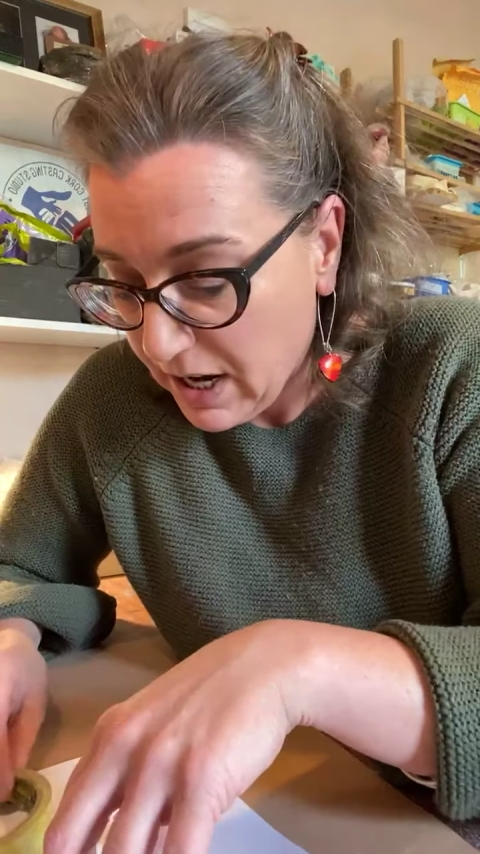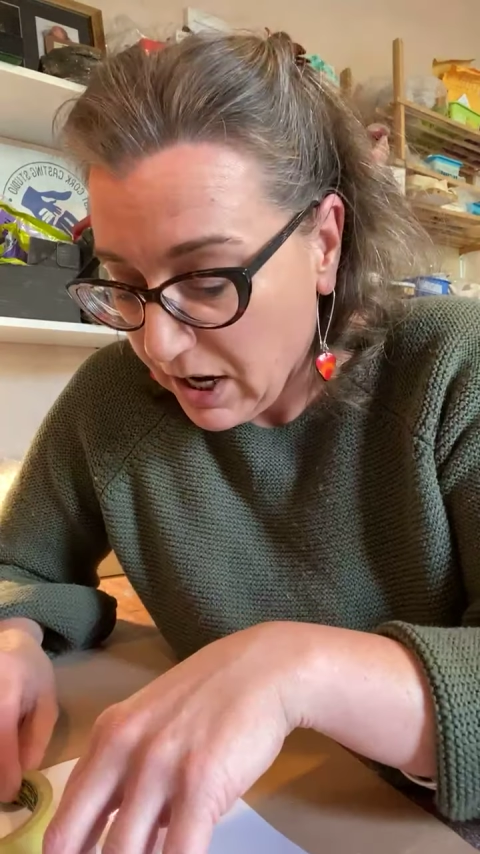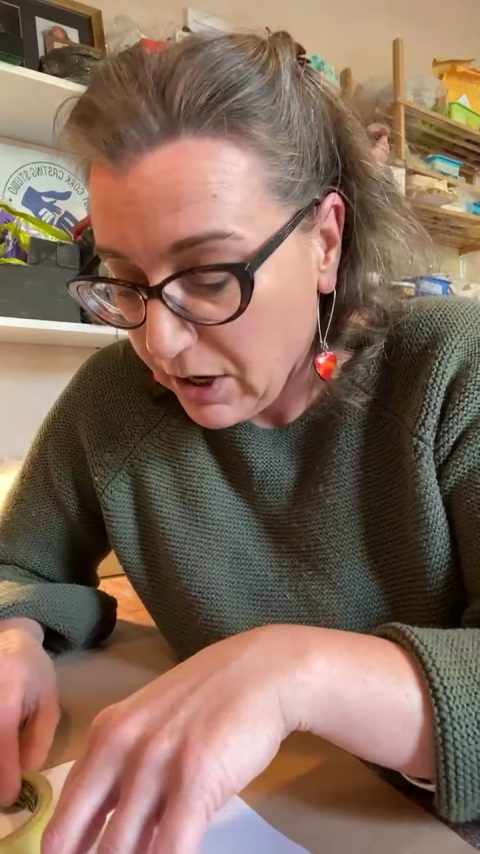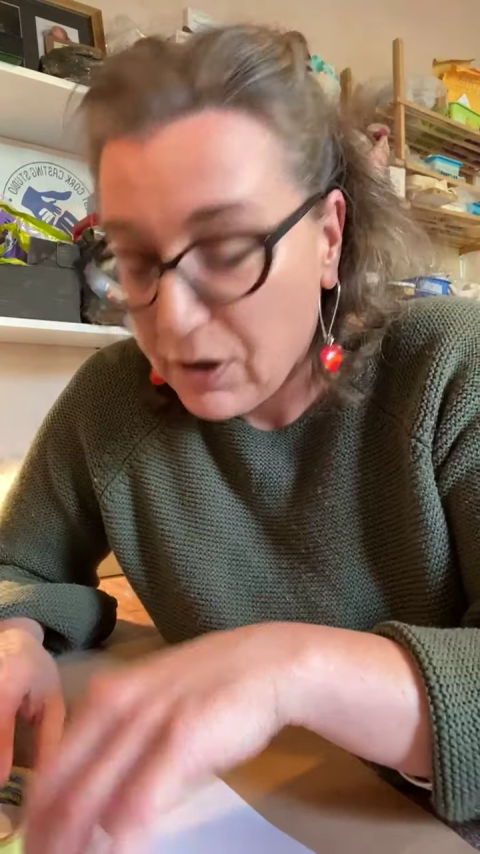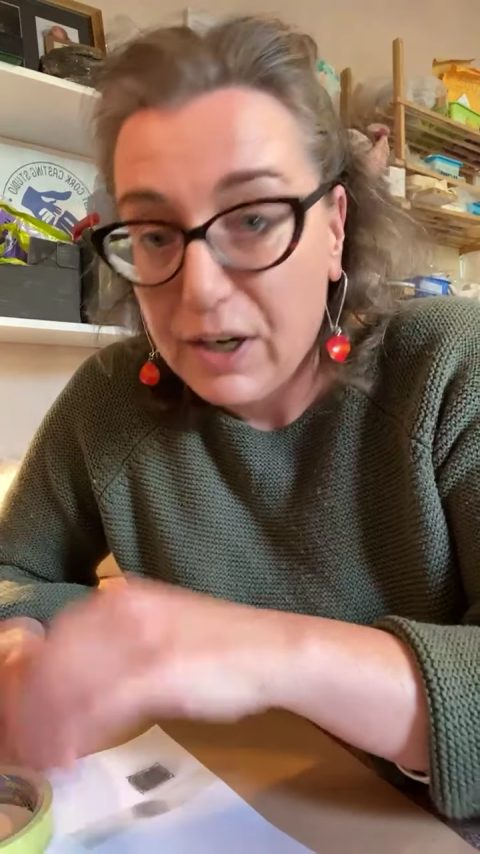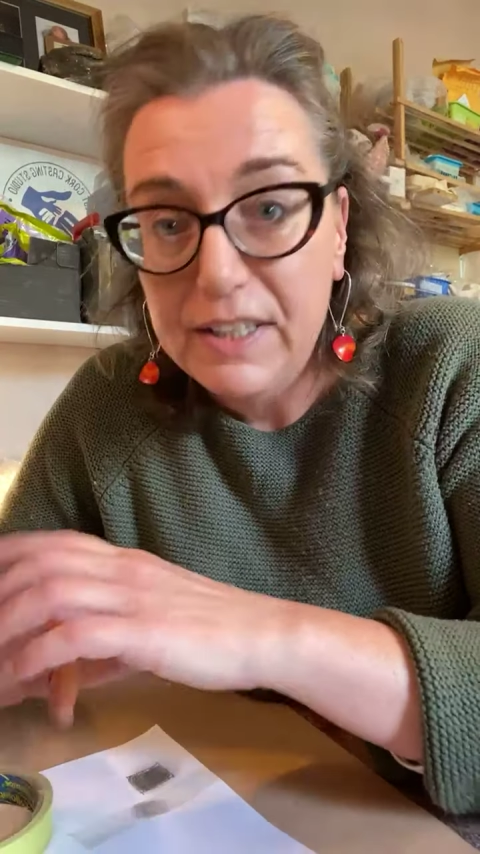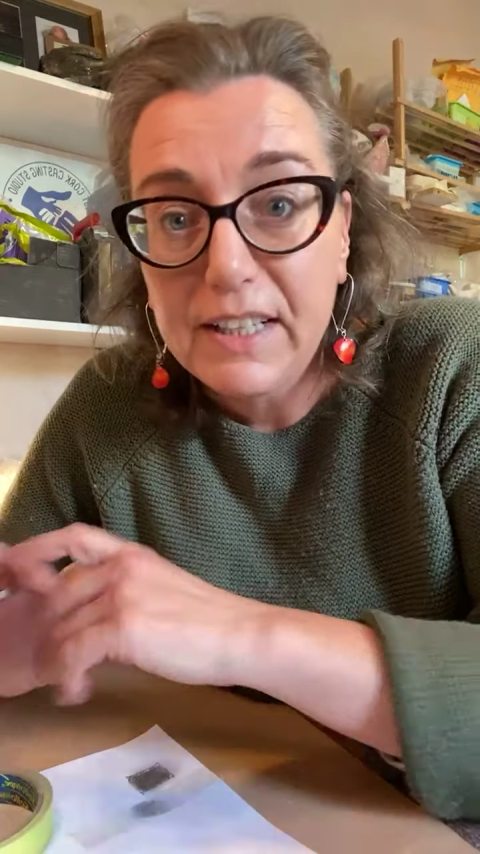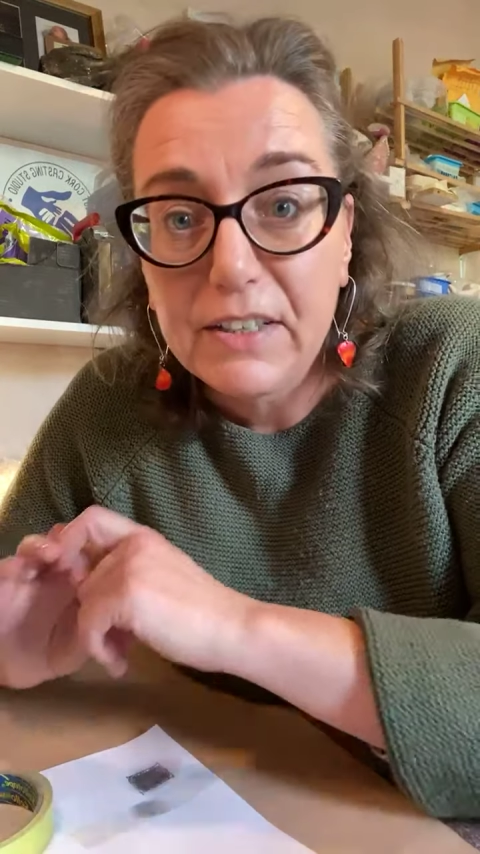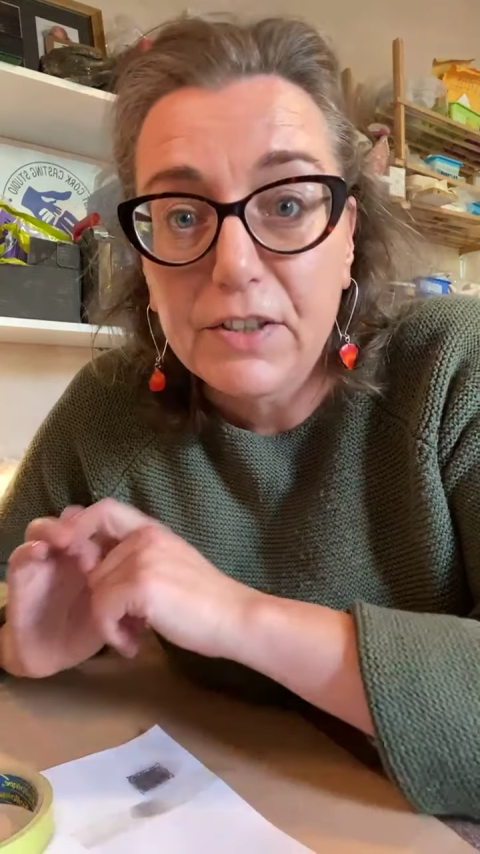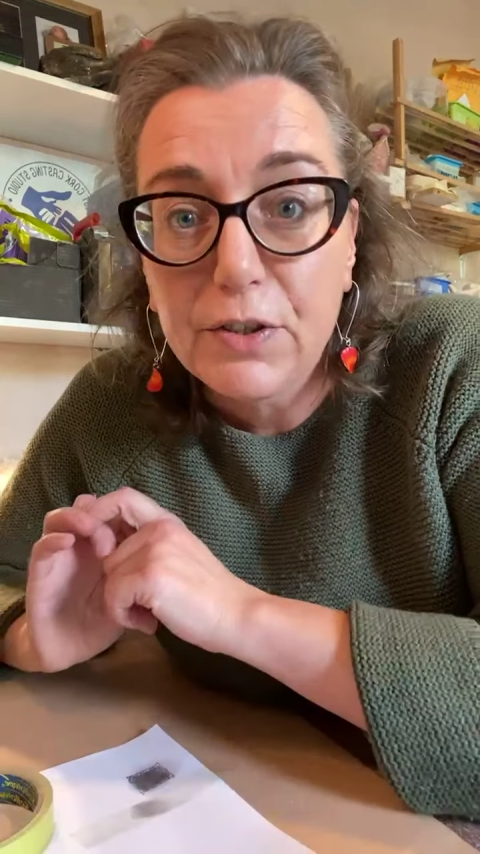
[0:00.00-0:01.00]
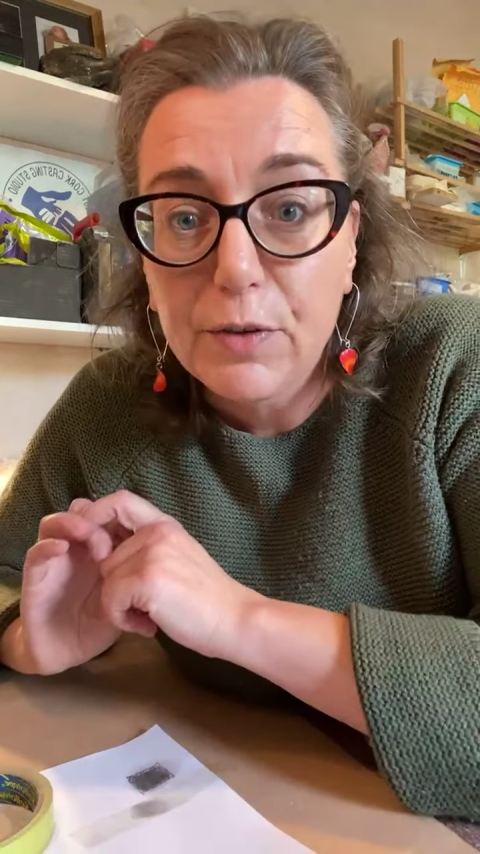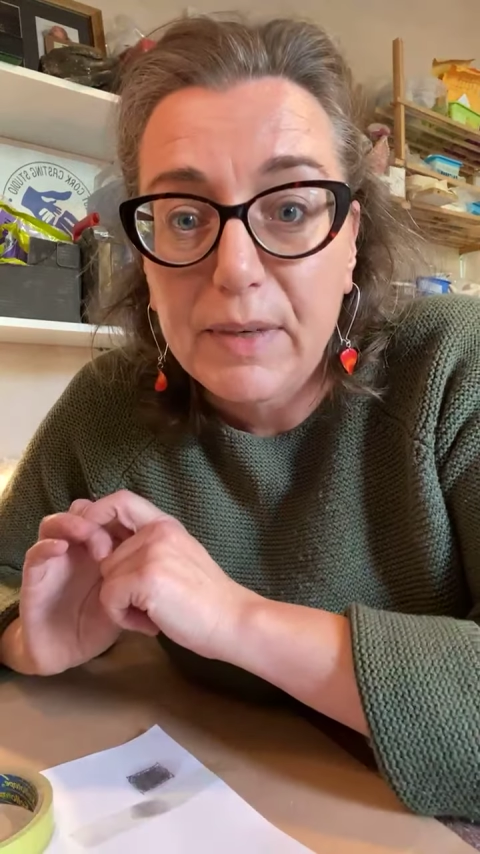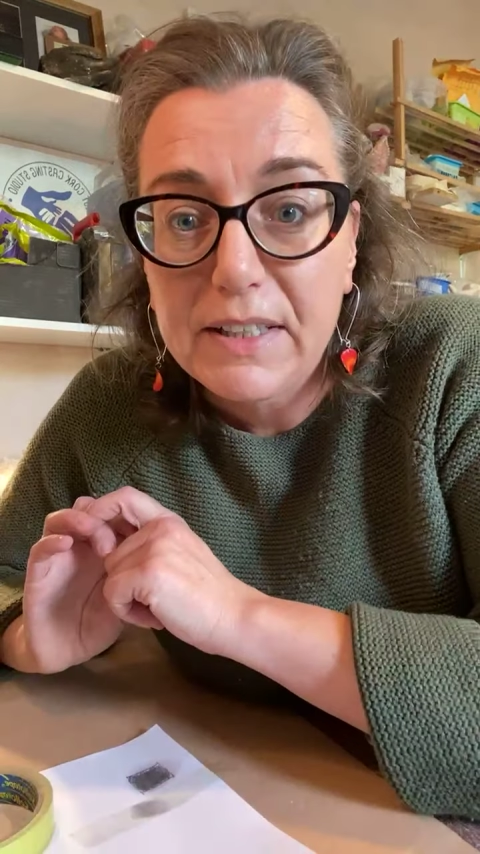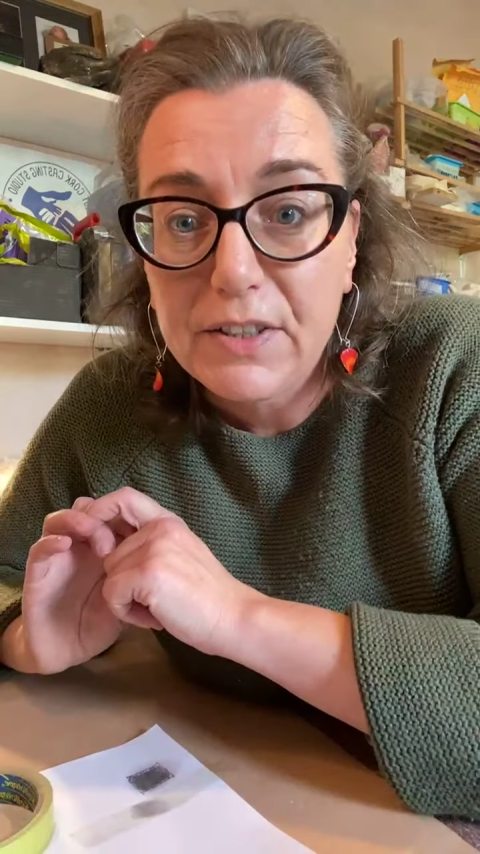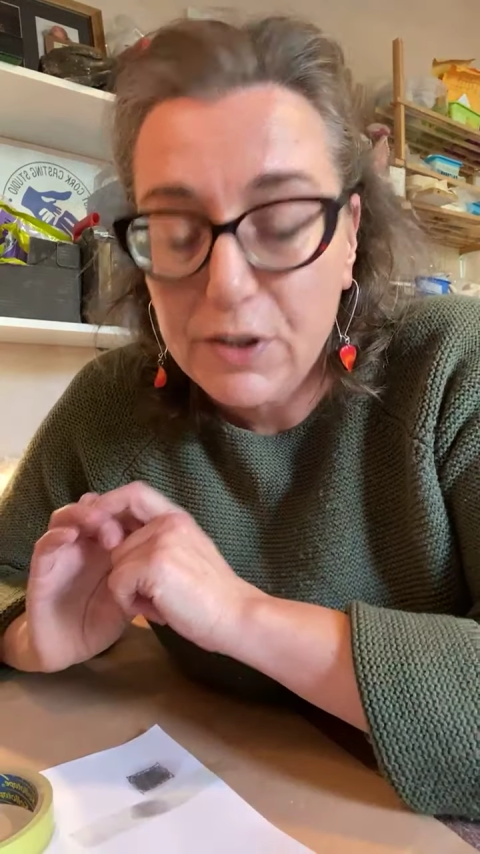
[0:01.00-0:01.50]
or send it through
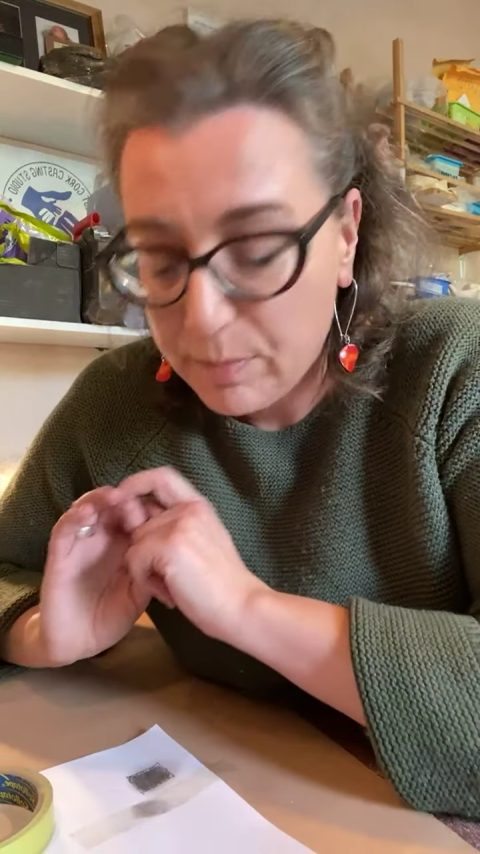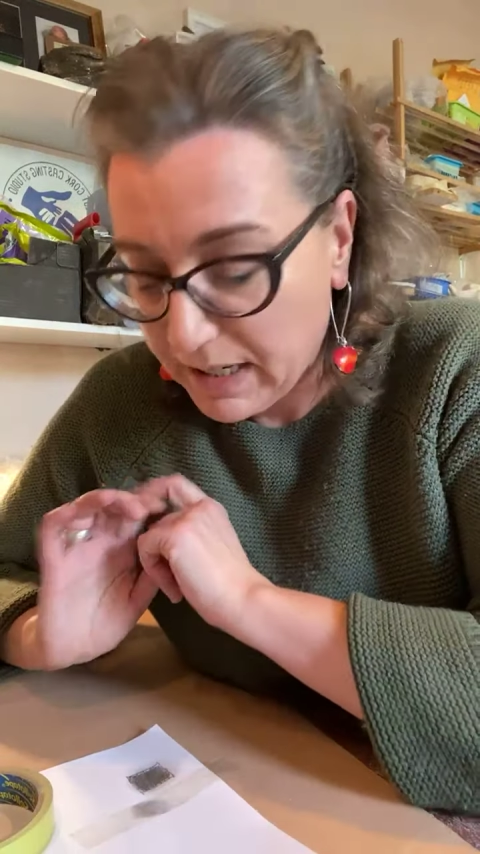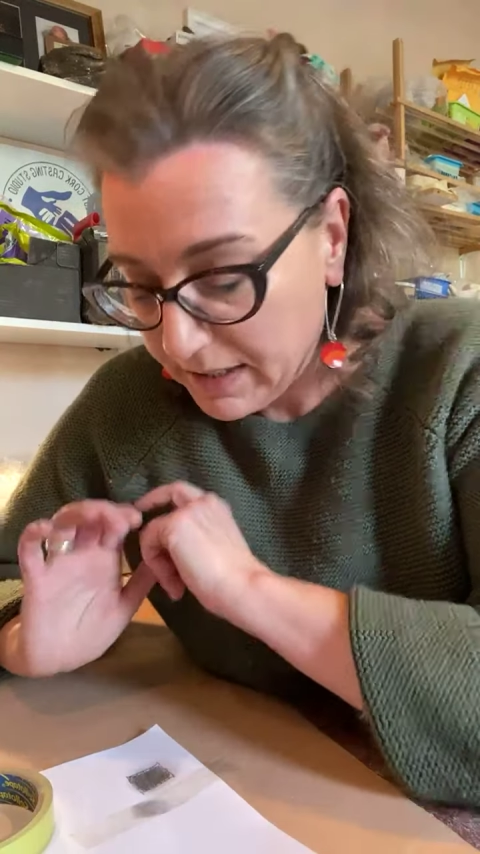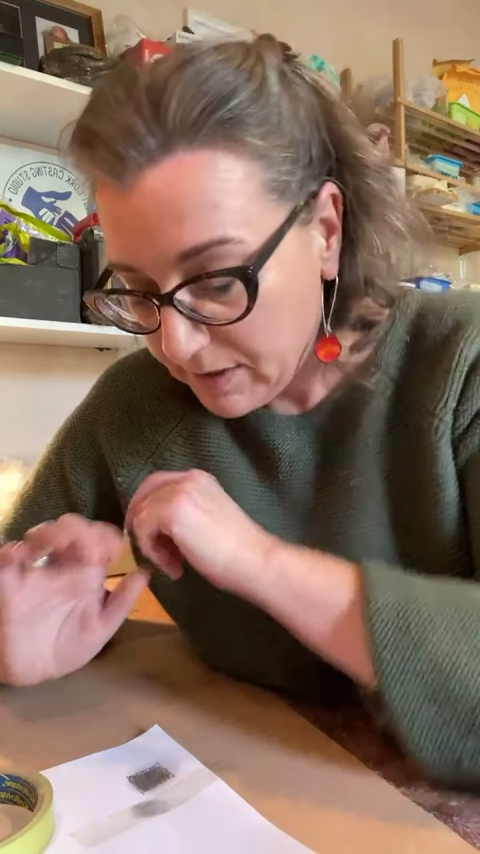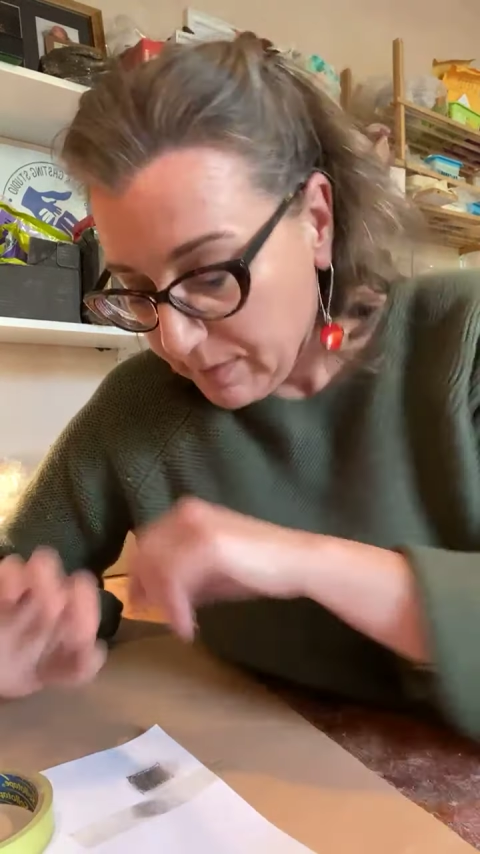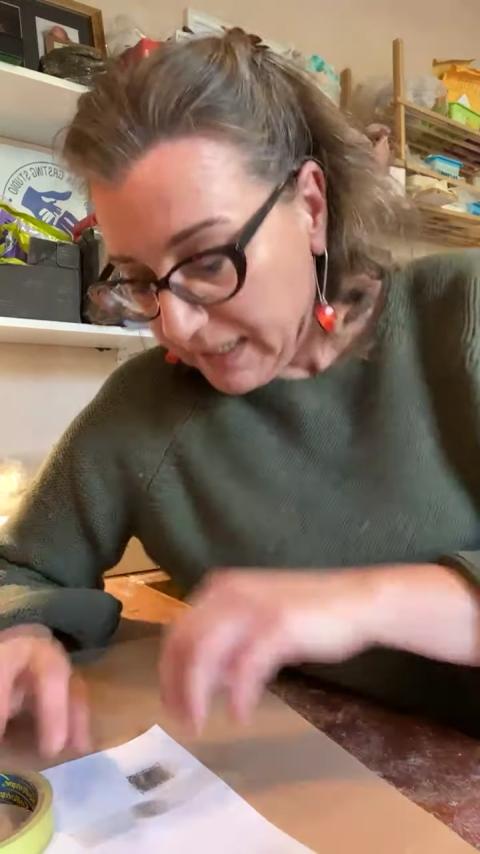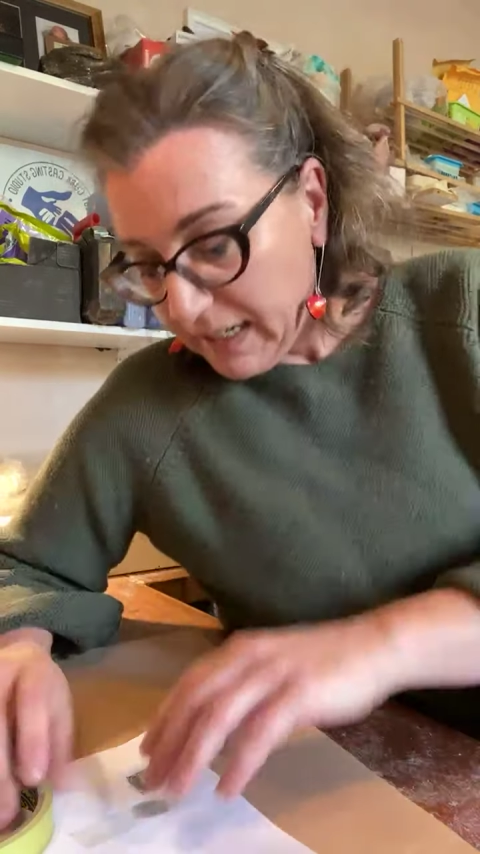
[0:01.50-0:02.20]
Messenger back to me.